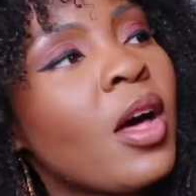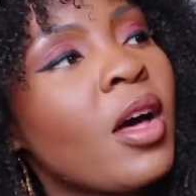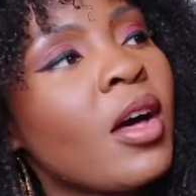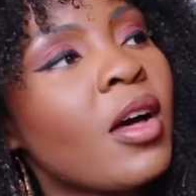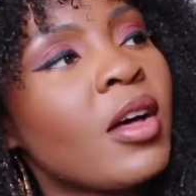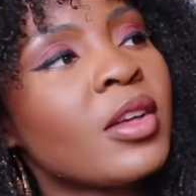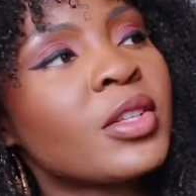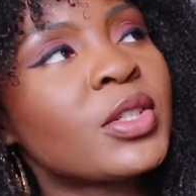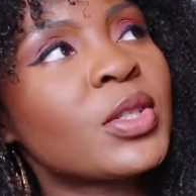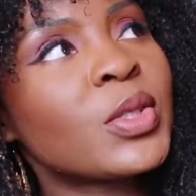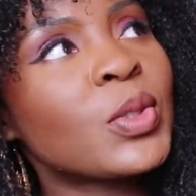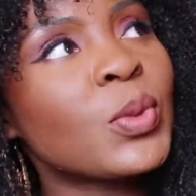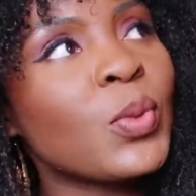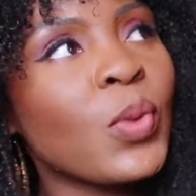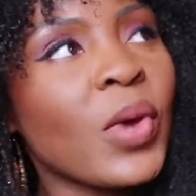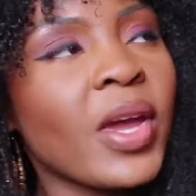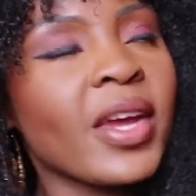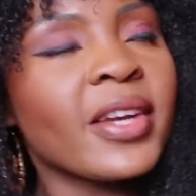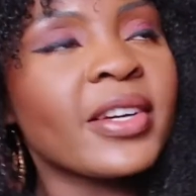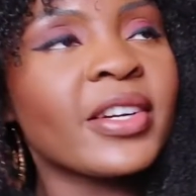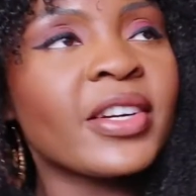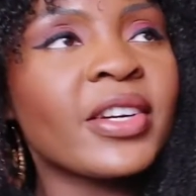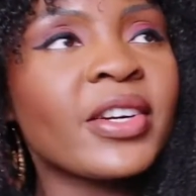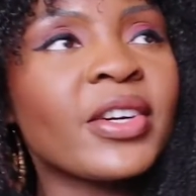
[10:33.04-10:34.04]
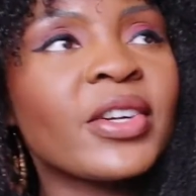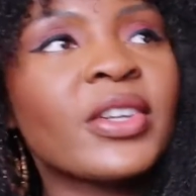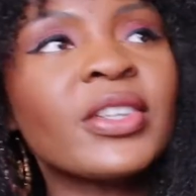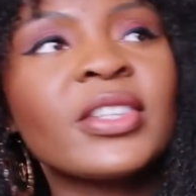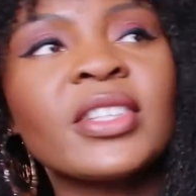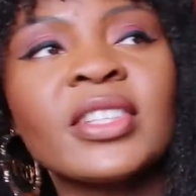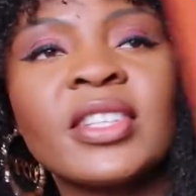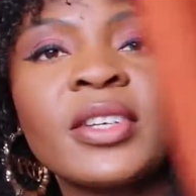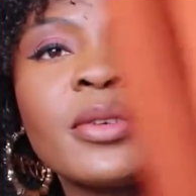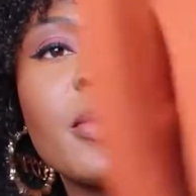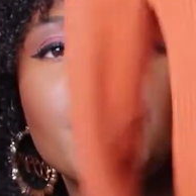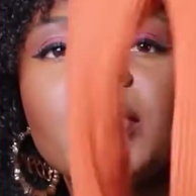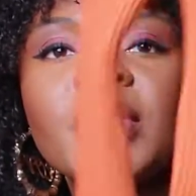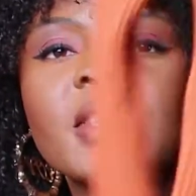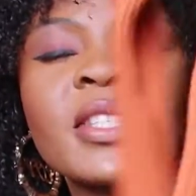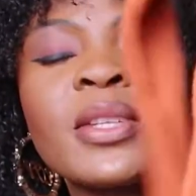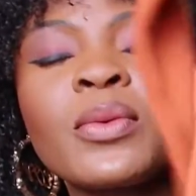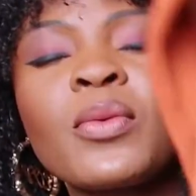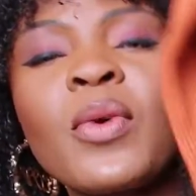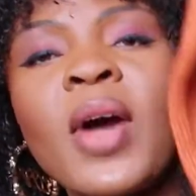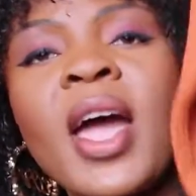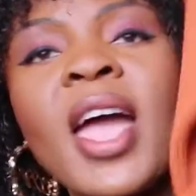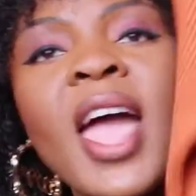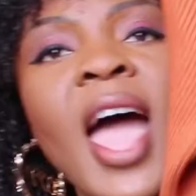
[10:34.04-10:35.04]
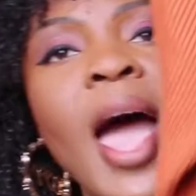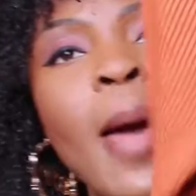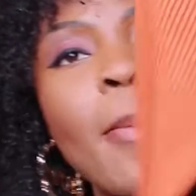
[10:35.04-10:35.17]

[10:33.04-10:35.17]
uh, sweater. The reason why